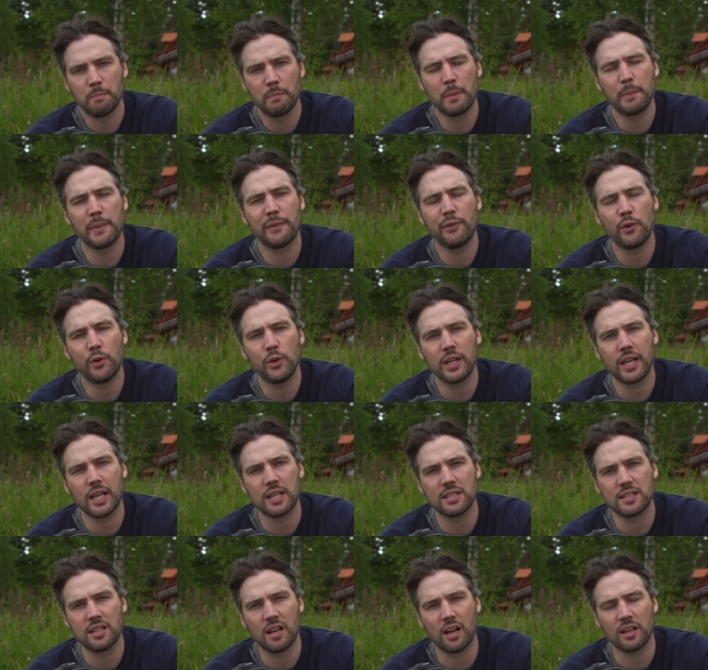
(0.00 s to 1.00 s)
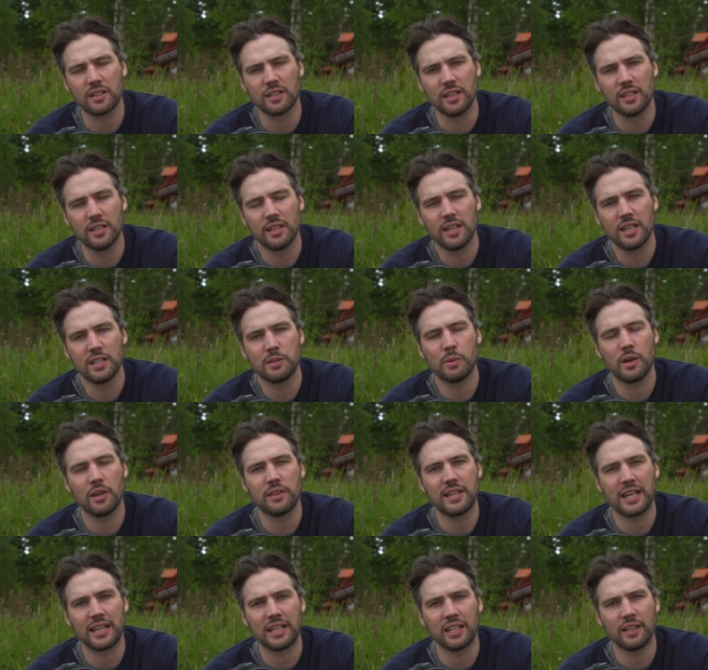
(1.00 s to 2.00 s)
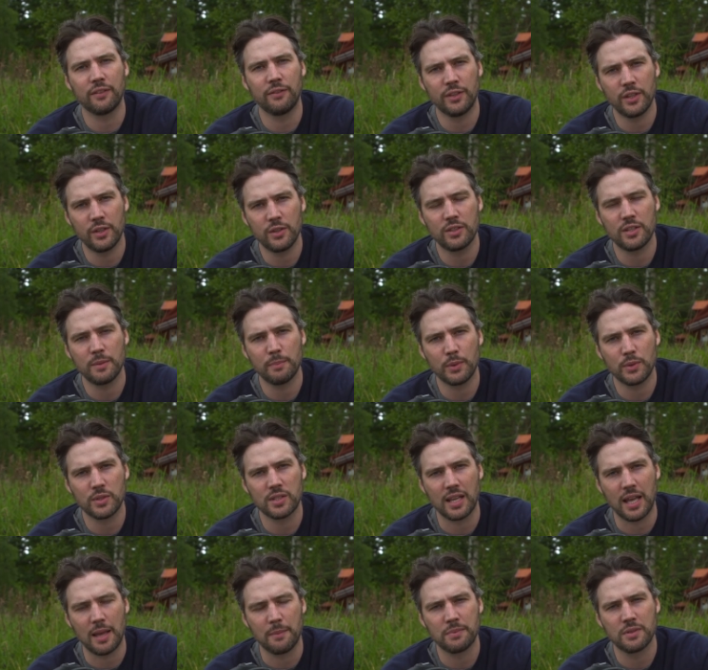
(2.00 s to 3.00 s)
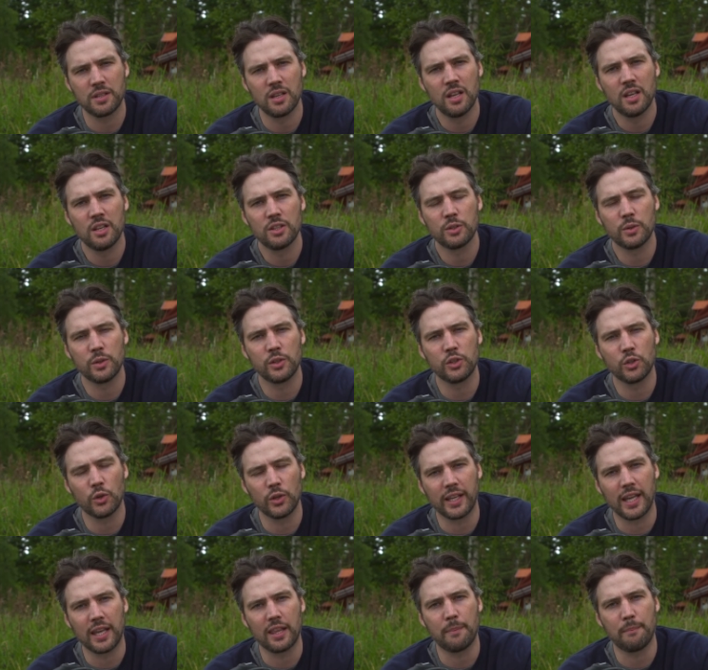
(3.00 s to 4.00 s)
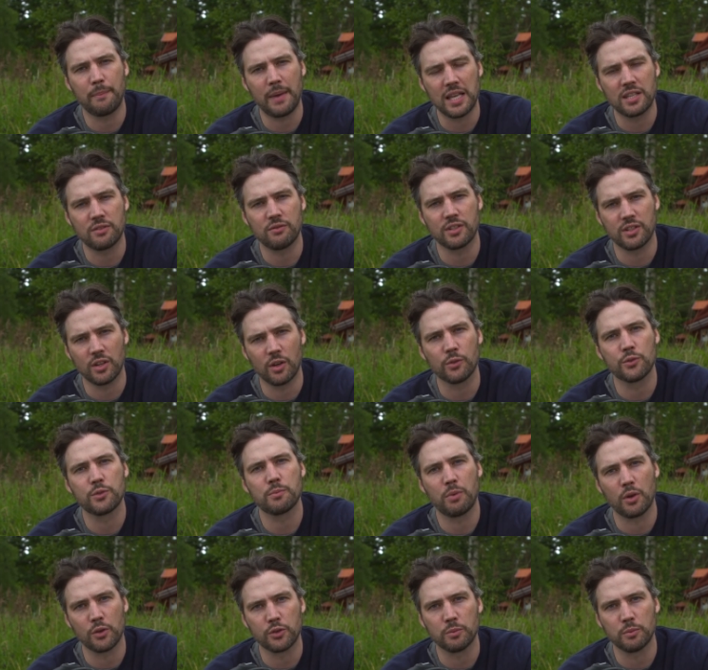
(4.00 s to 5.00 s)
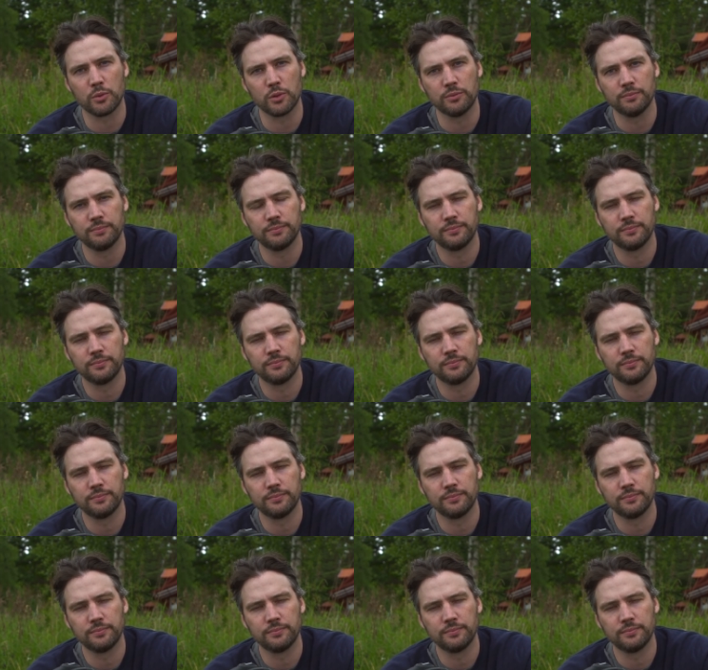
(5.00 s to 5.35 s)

but before you get started, it's worth taking a few simple steps to ensure you get the best results possible.